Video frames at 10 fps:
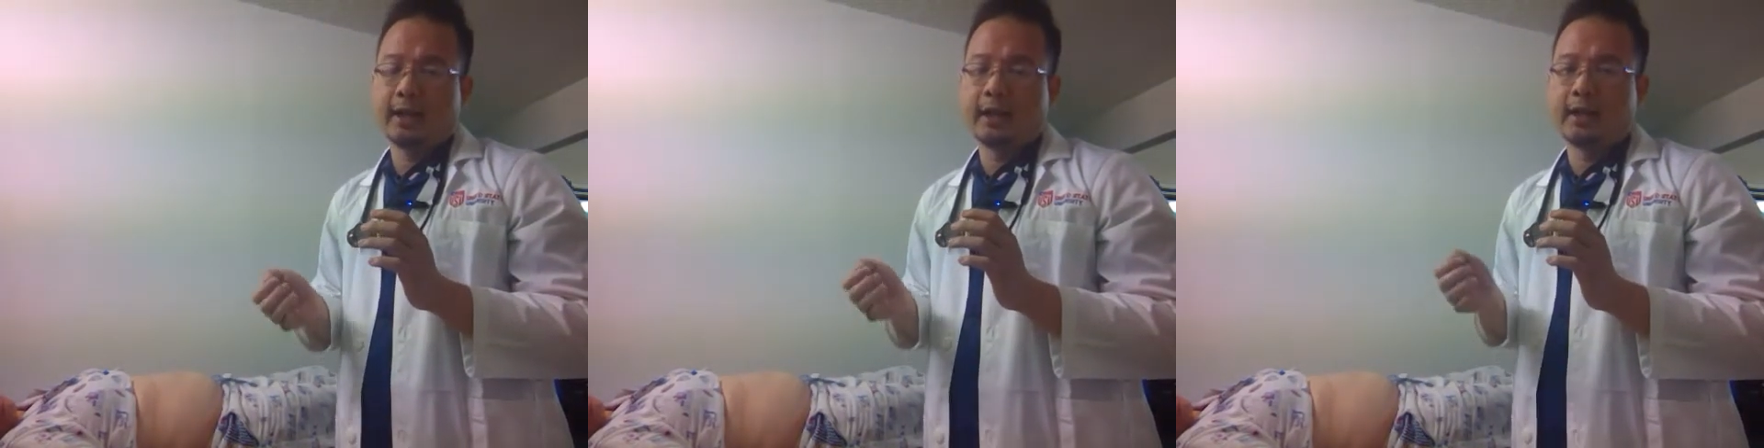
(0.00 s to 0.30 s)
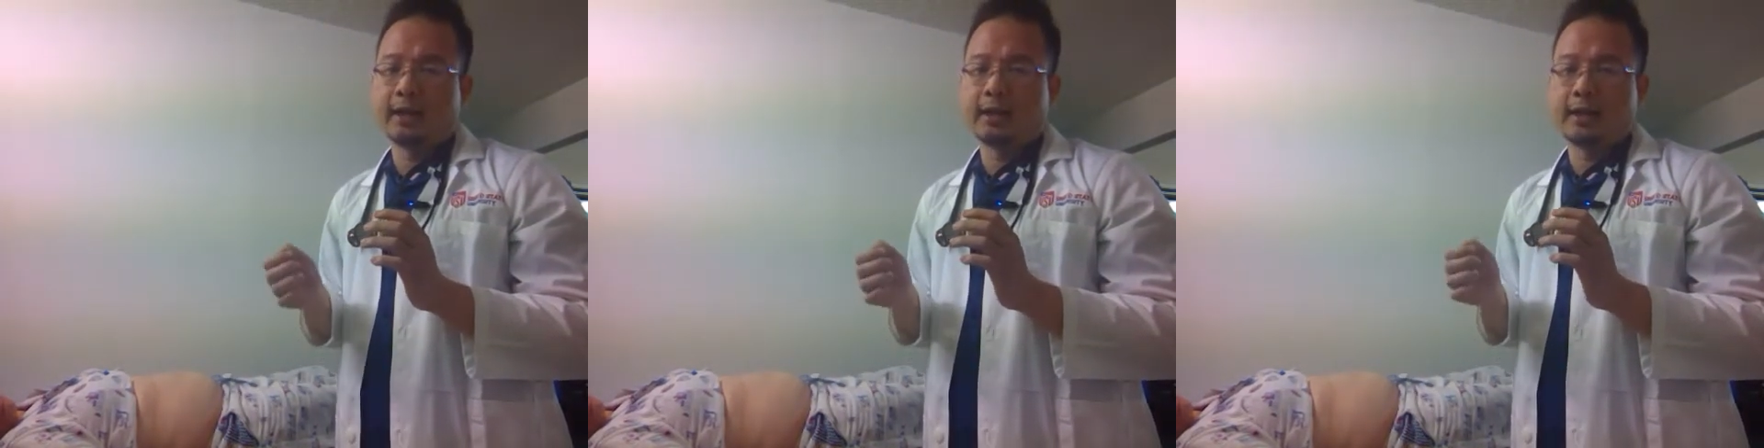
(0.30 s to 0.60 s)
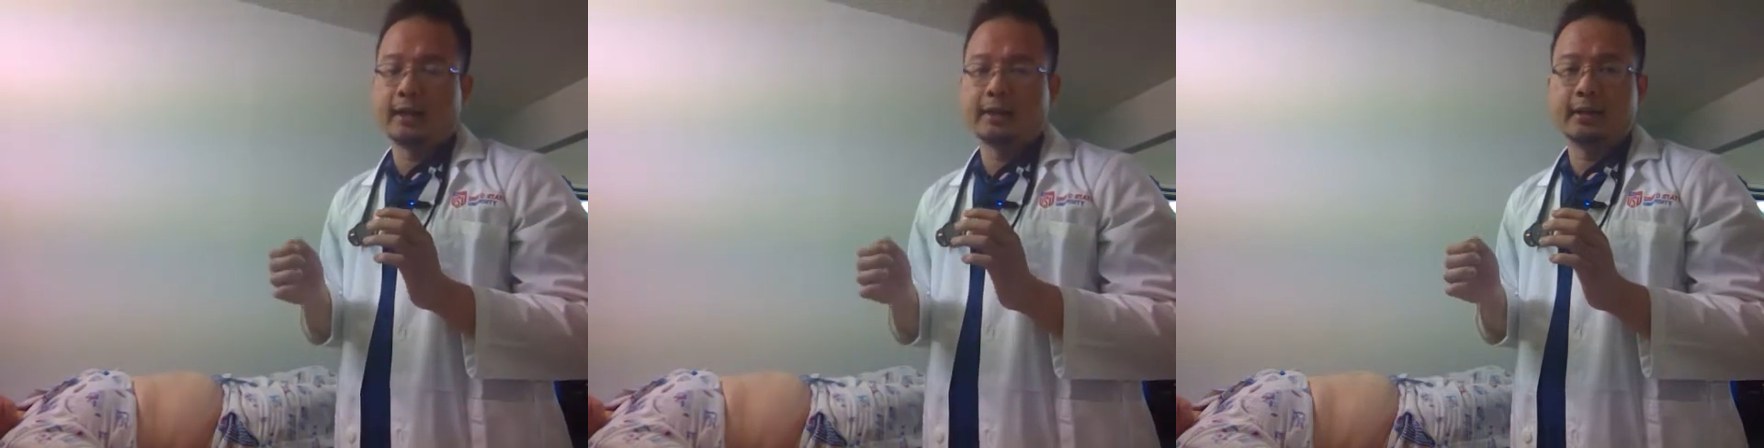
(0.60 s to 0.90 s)

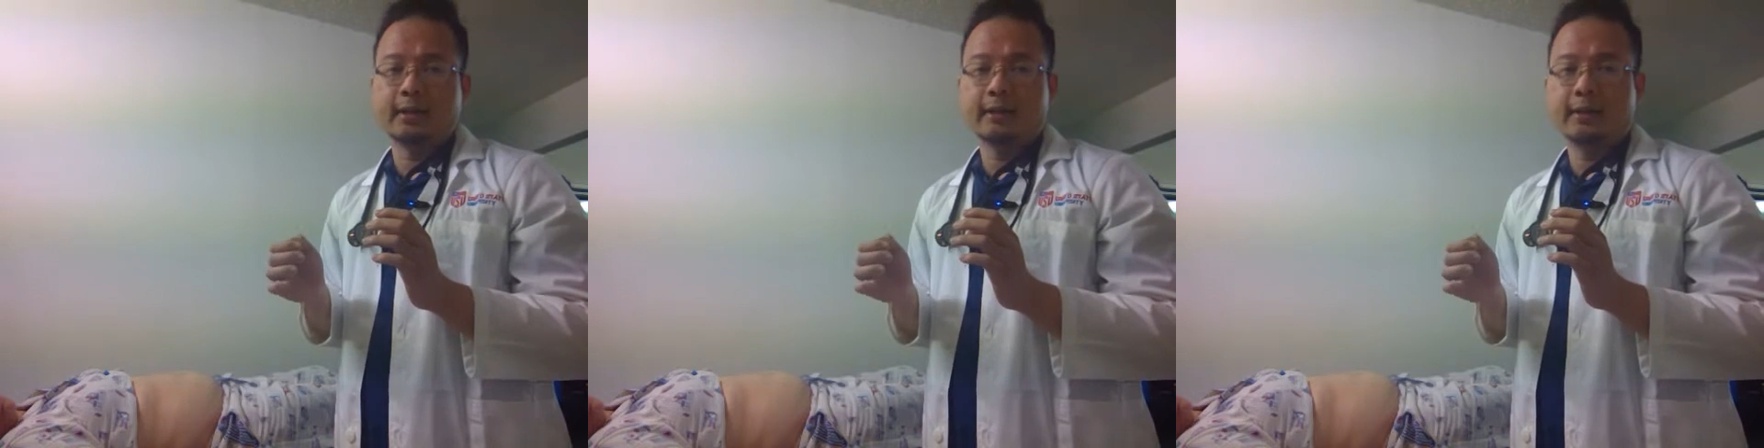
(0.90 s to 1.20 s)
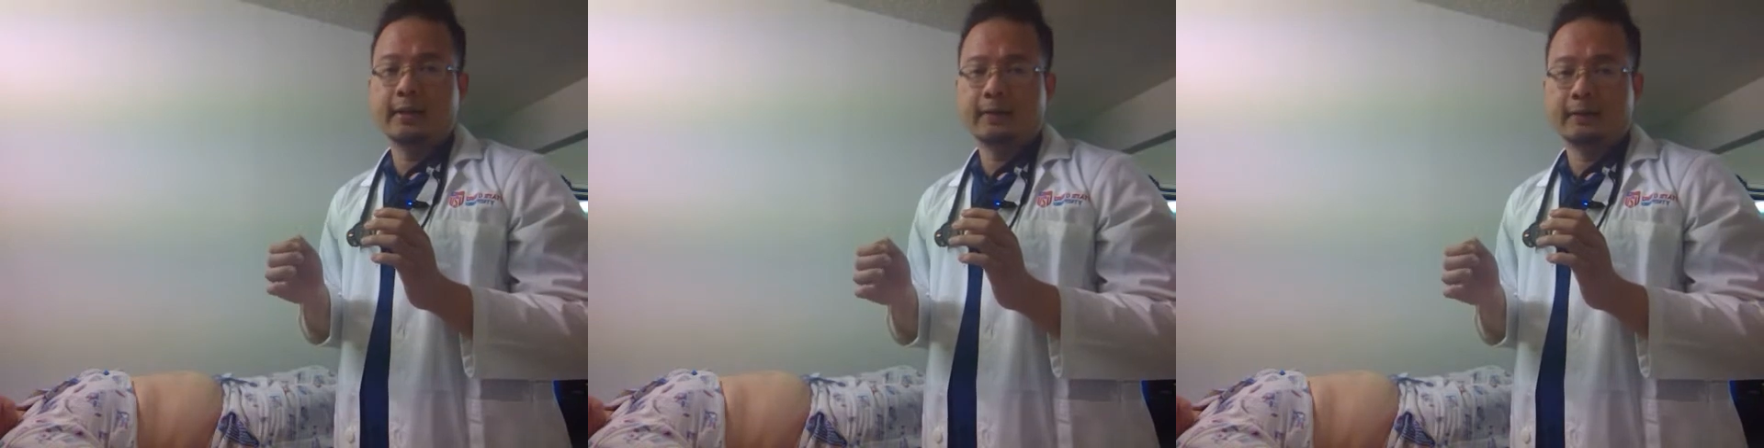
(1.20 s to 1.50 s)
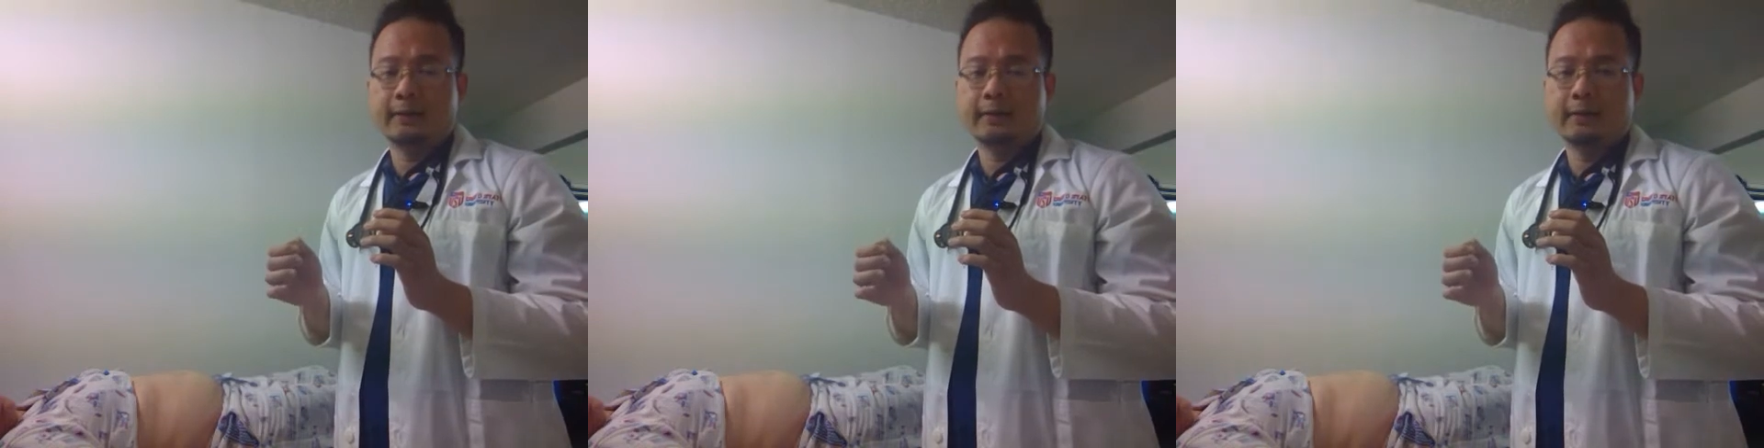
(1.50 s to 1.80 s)
And if
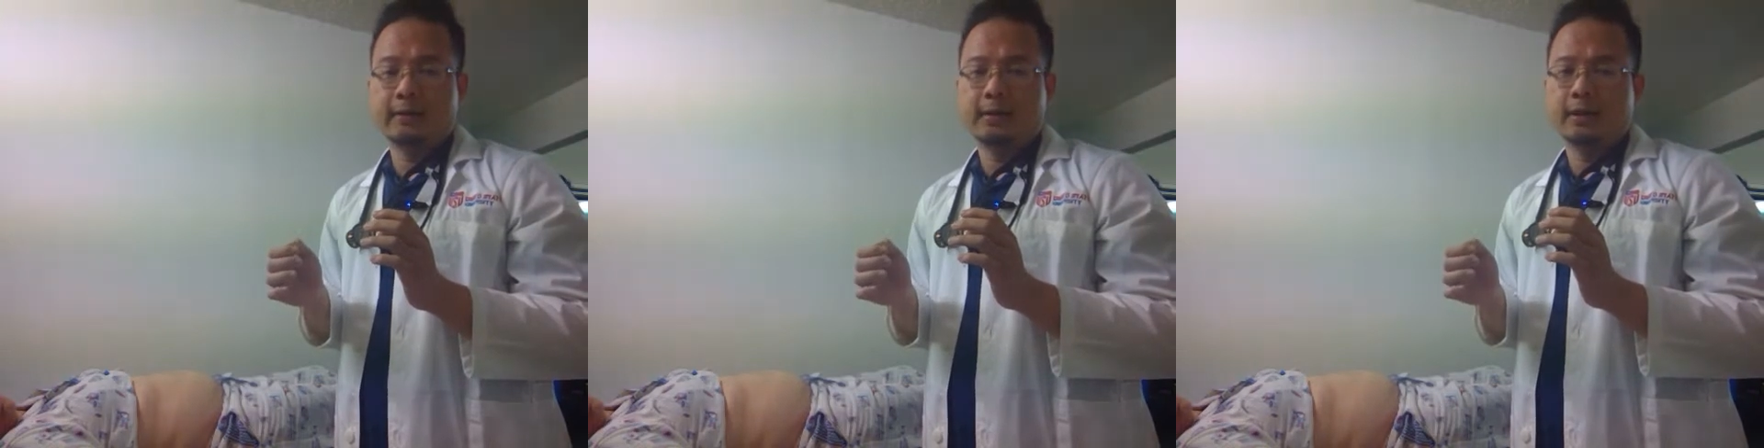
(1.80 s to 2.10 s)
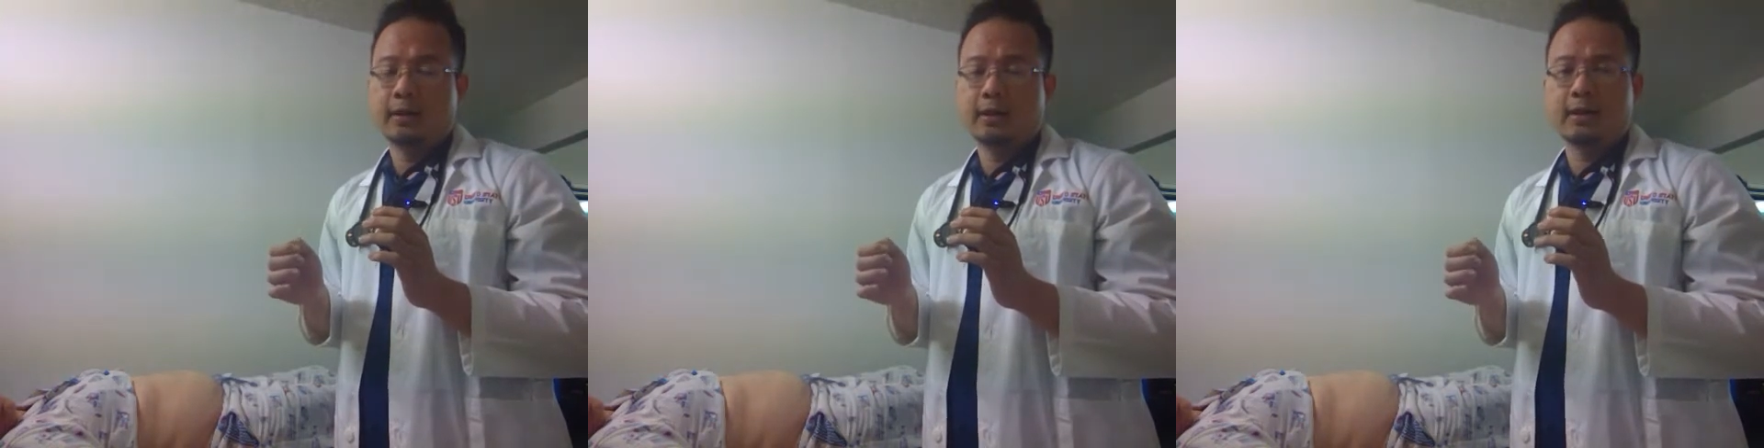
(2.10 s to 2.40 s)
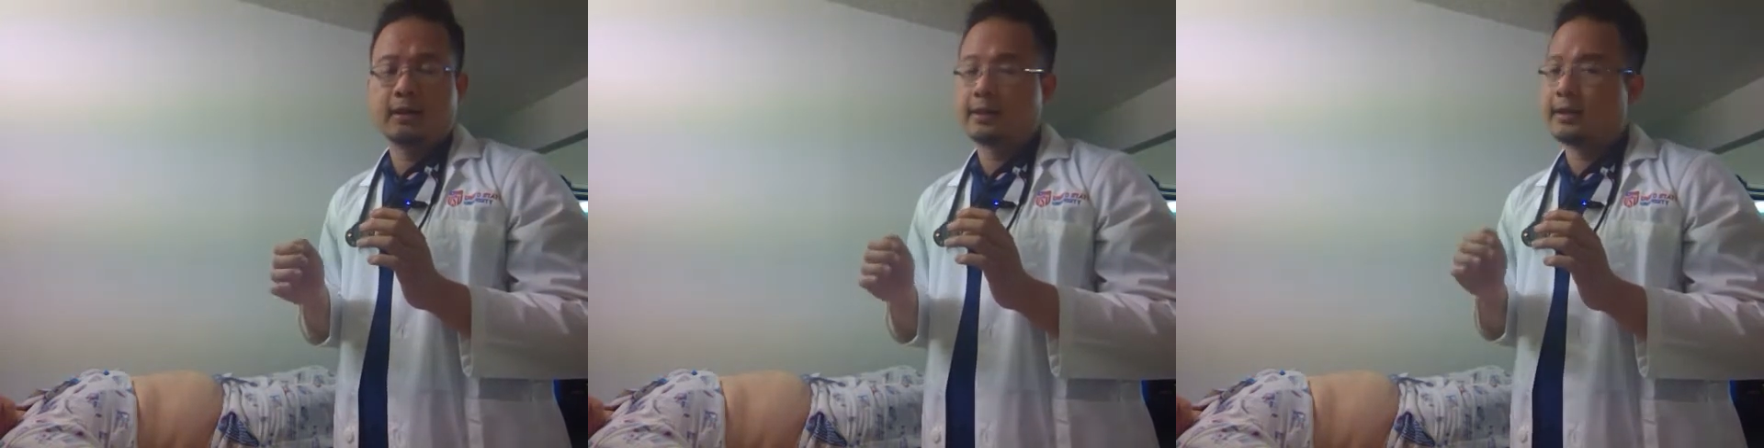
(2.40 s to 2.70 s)

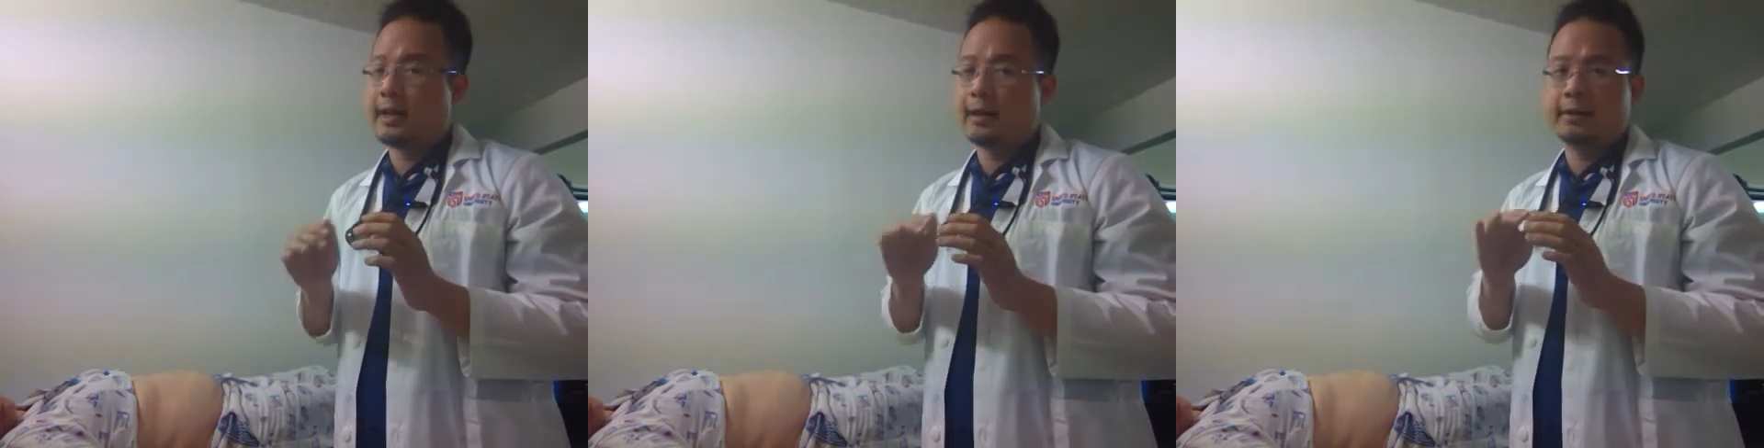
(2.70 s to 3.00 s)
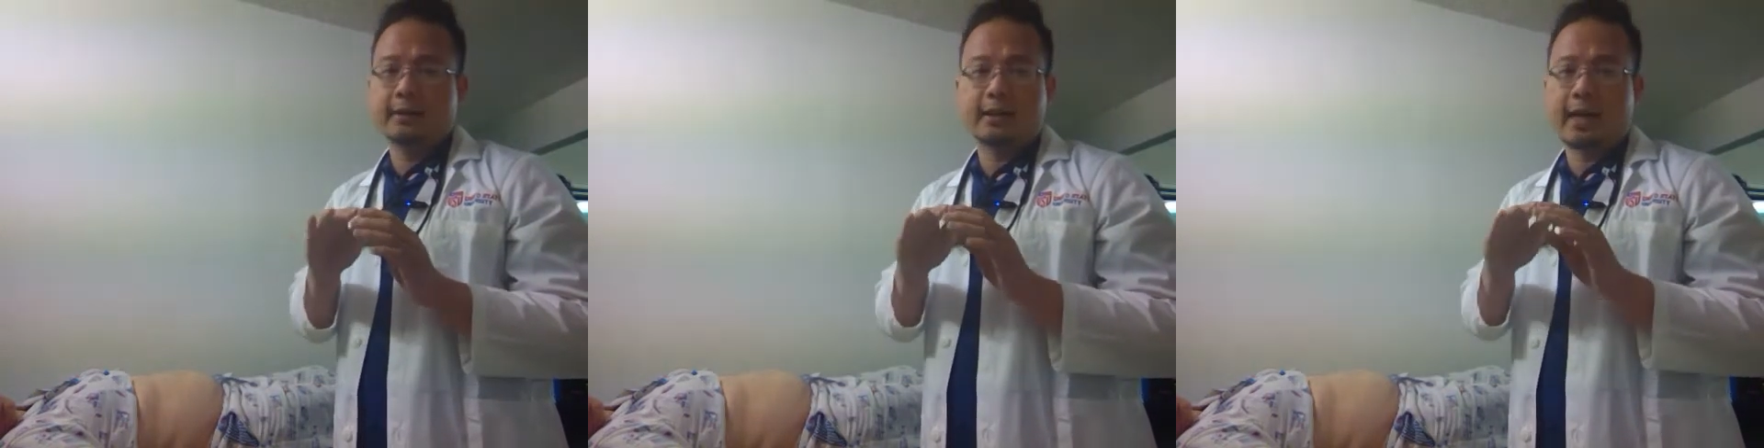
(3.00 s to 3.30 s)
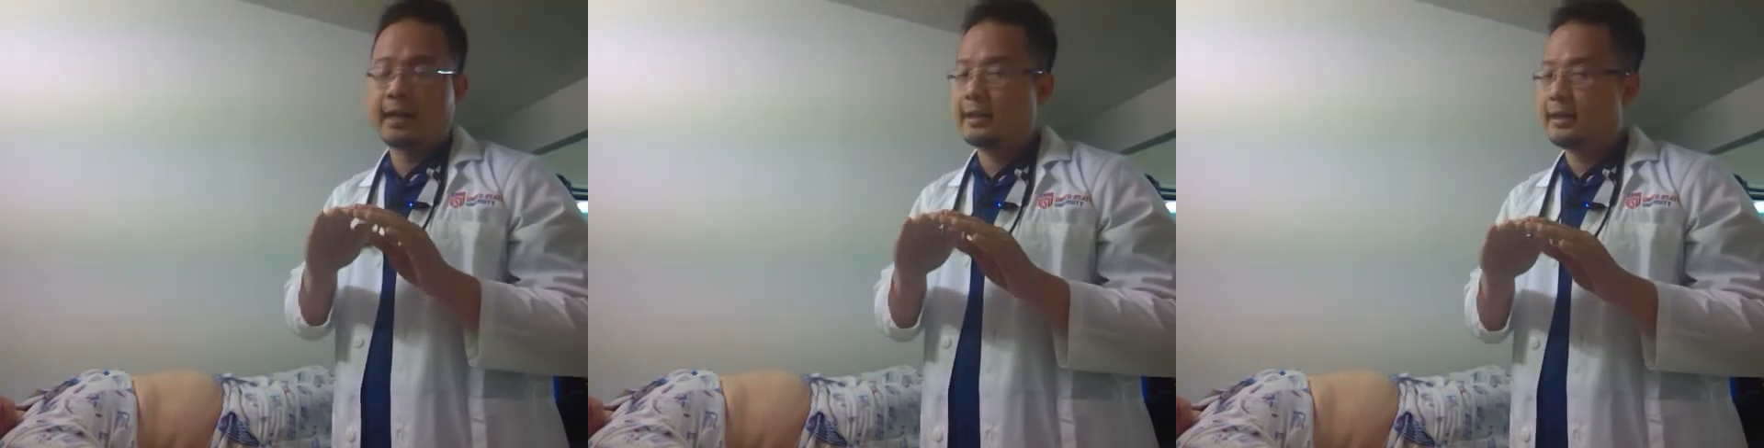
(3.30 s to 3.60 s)
the
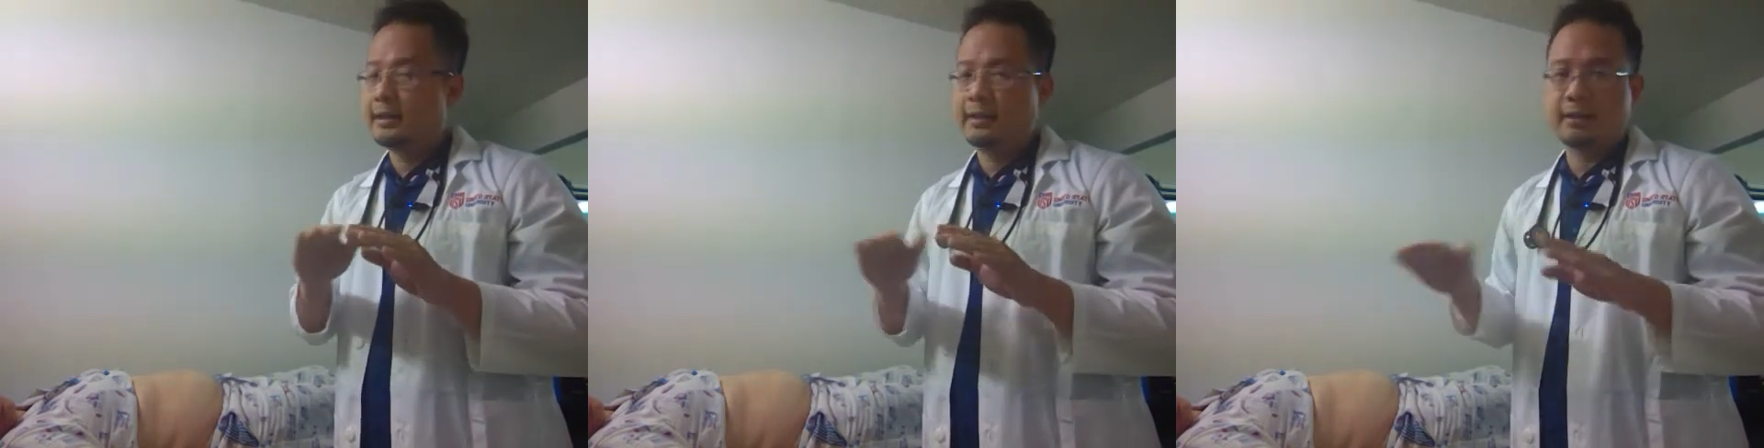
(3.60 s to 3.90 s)
light it